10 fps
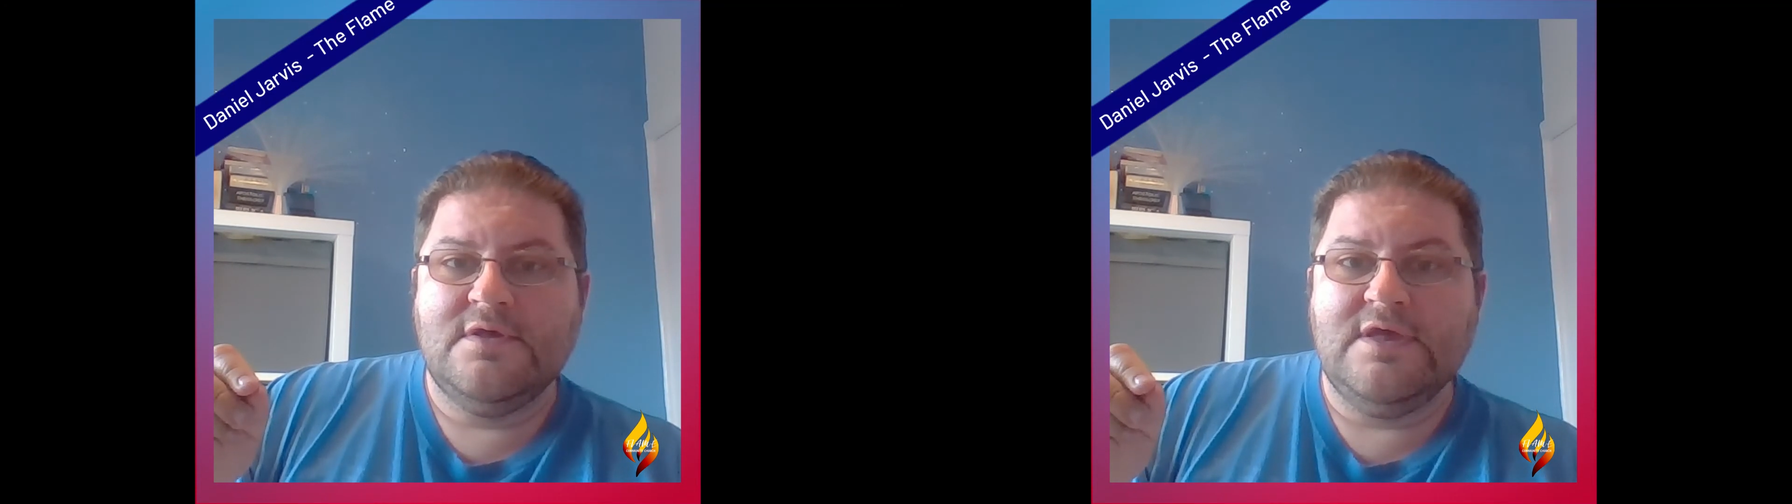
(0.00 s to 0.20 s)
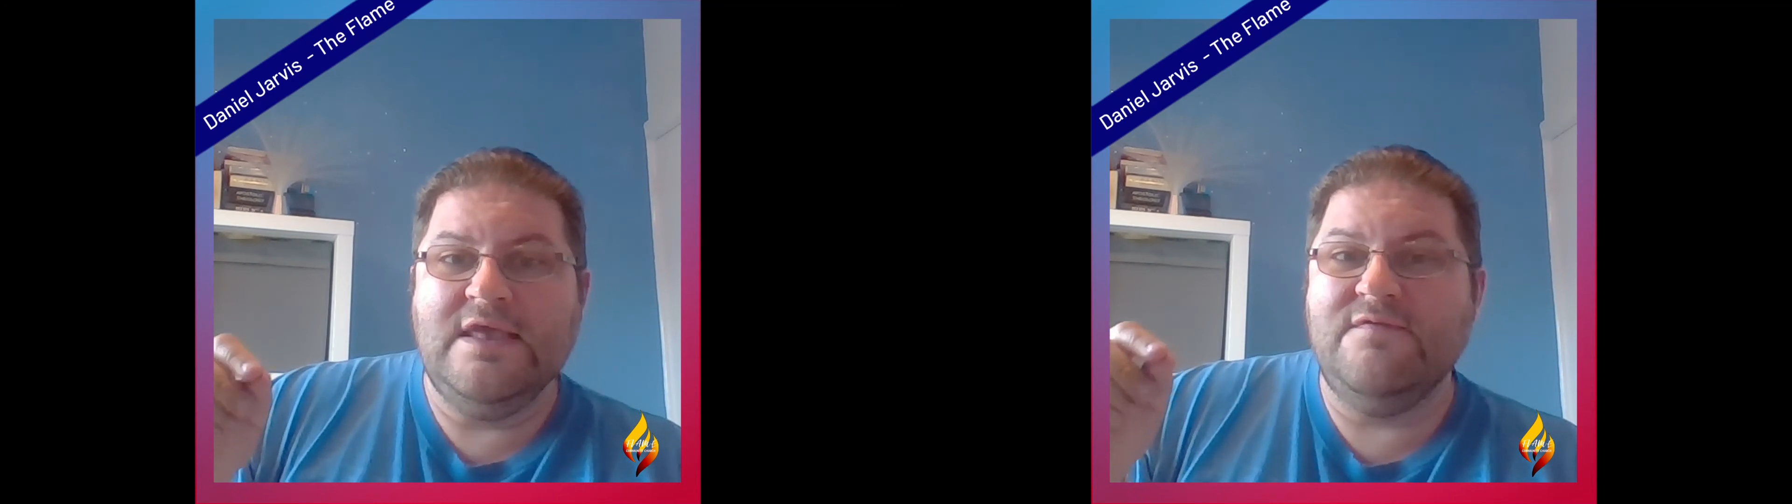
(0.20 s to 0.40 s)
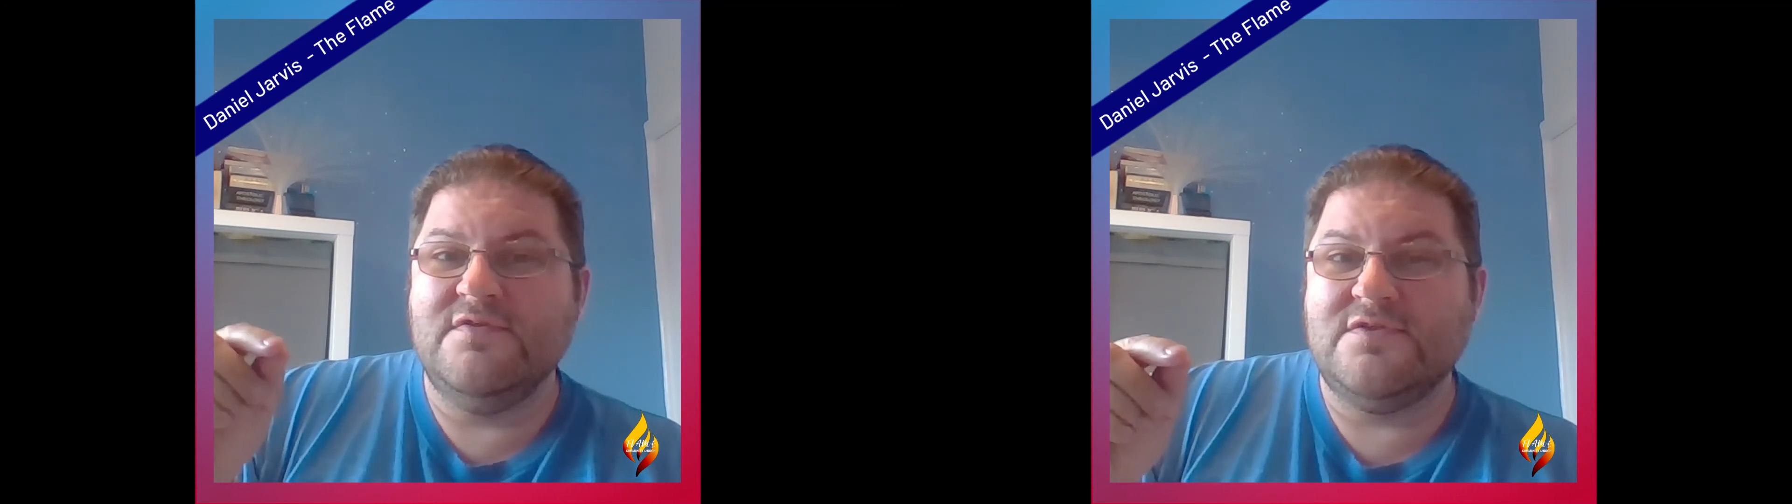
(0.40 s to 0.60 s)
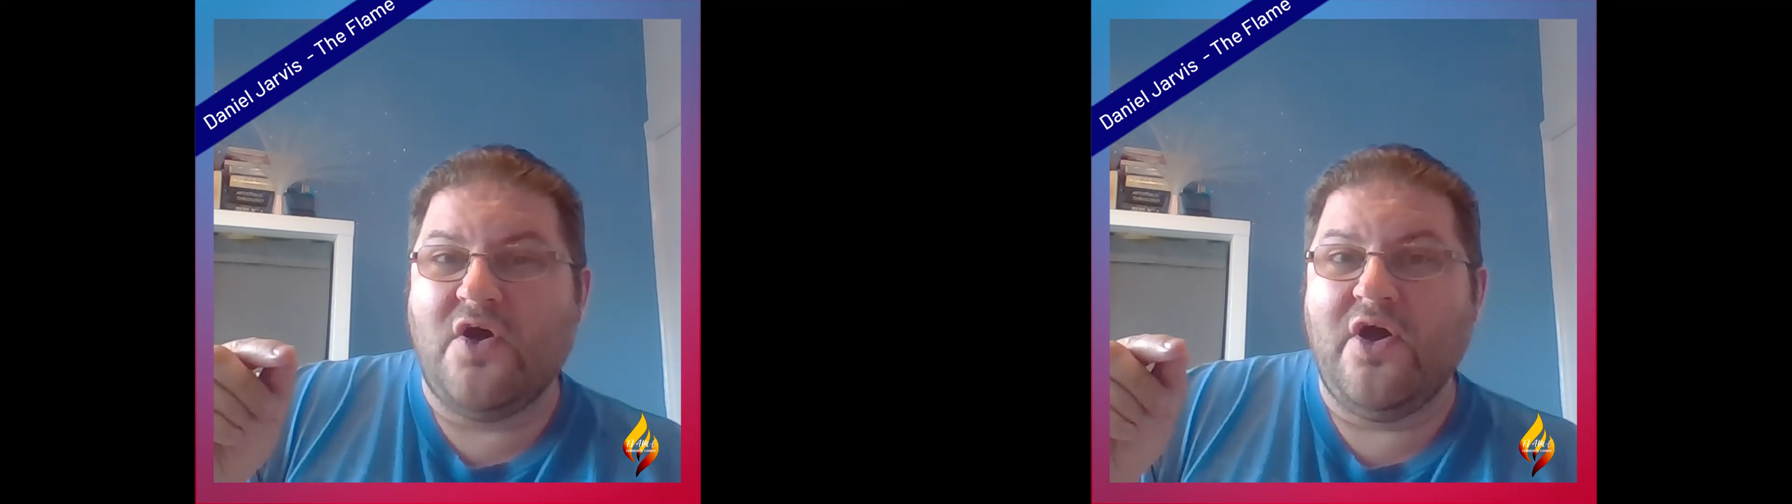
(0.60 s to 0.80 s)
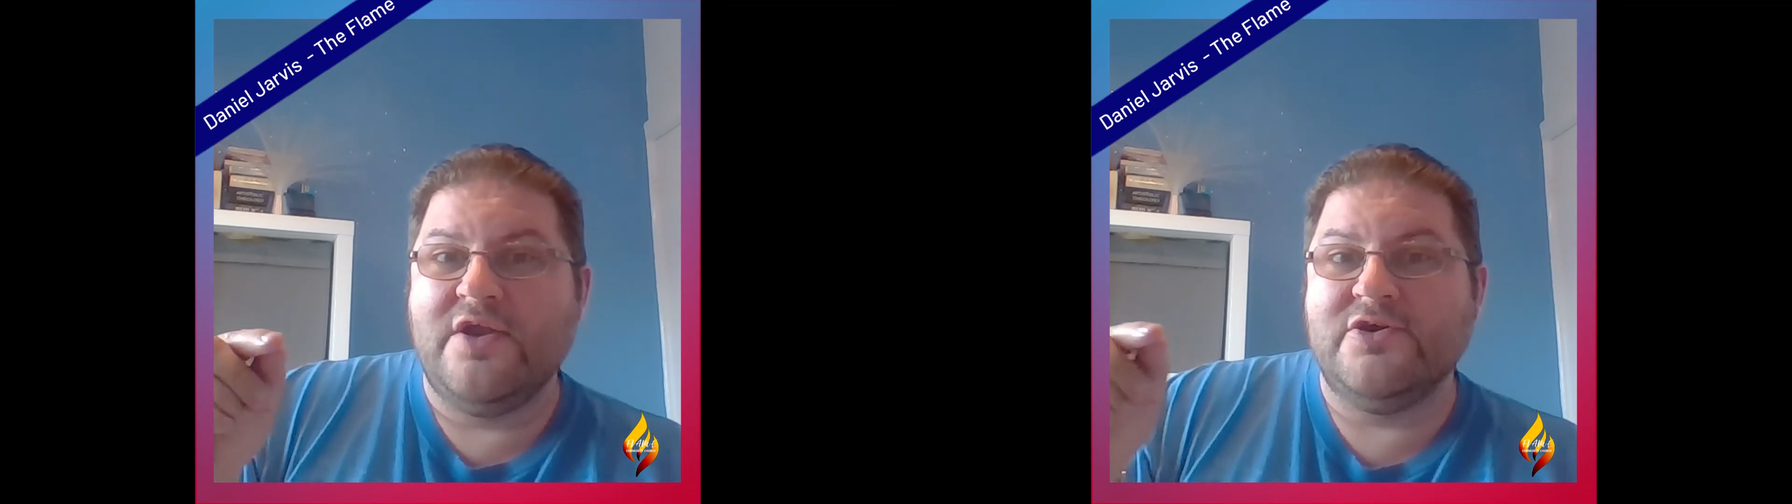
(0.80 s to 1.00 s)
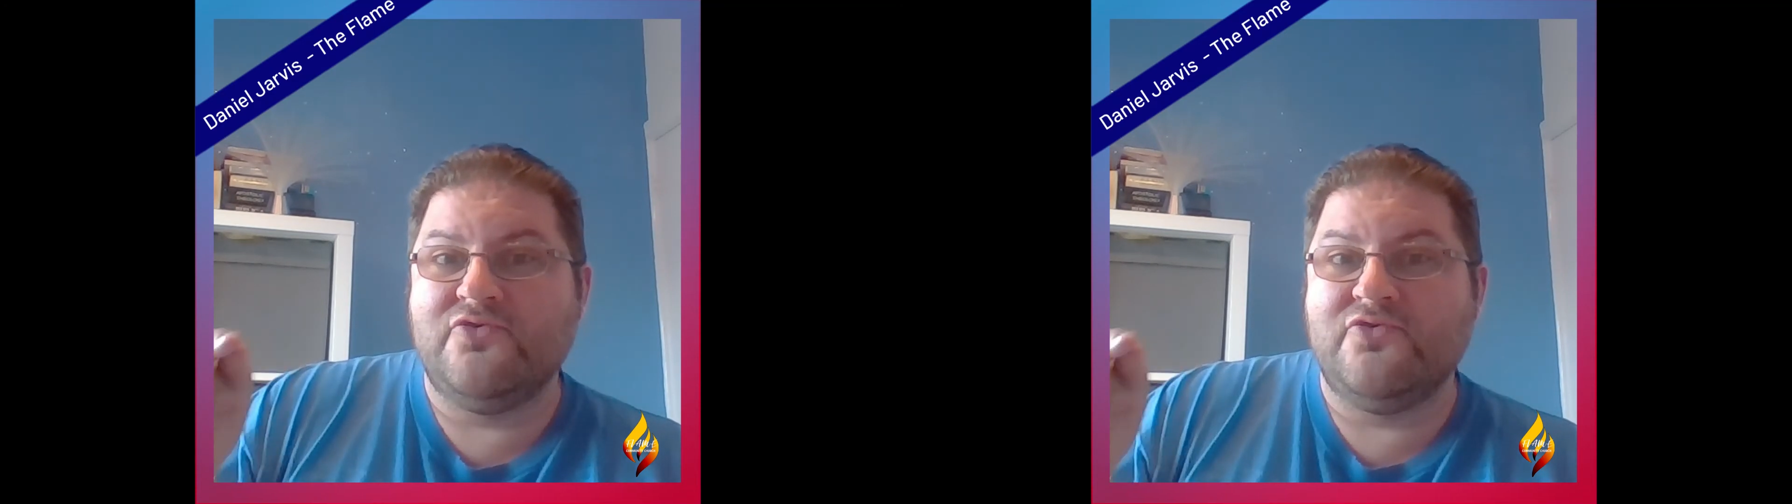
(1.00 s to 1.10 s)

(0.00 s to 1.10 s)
even die on a